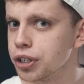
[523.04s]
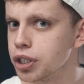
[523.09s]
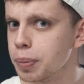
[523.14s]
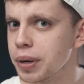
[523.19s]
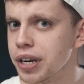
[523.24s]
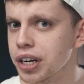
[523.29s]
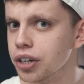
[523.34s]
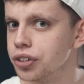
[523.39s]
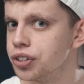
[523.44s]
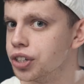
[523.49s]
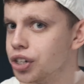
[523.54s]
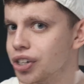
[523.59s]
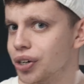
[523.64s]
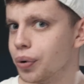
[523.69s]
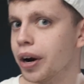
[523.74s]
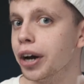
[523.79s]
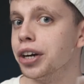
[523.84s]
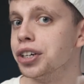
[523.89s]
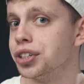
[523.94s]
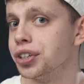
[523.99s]
speaker
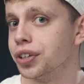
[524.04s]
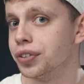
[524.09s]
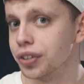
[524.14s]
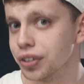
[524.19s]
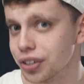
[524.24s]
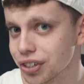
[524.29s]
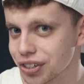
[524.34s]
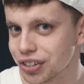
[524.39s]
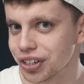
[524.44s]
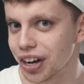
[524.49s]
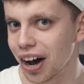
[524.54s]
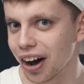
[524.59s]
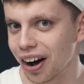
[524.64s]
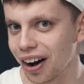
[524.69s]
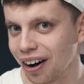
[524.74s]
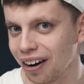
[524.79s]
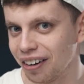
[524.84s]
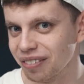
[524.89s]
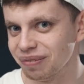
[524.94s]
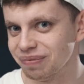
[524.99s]
situation at the
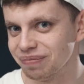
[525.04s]
start.